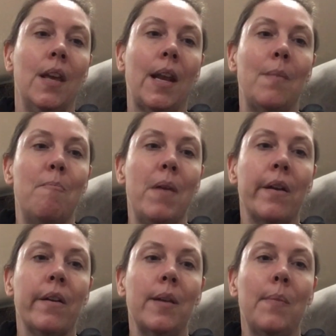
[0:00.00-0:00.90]
I
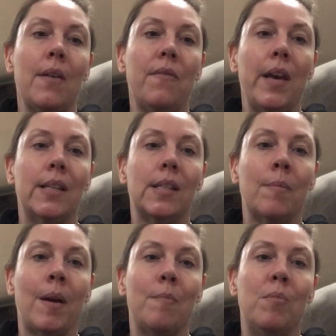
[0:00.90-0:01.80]
buried my face
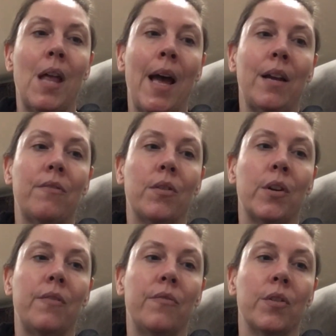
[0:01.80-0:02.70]
in my black
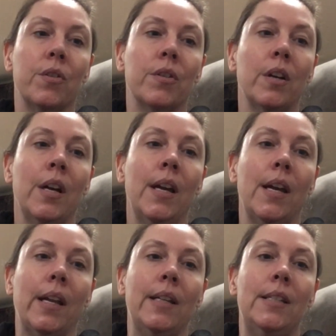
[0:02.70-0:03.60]
furry fur,
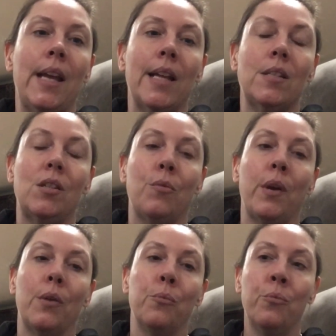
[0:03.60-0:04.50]
and I danced
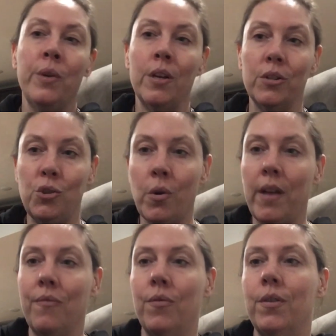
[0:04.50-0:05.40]
around real
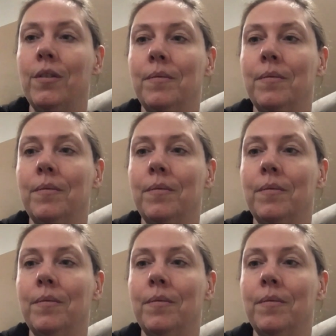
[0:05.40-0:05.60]
joyful.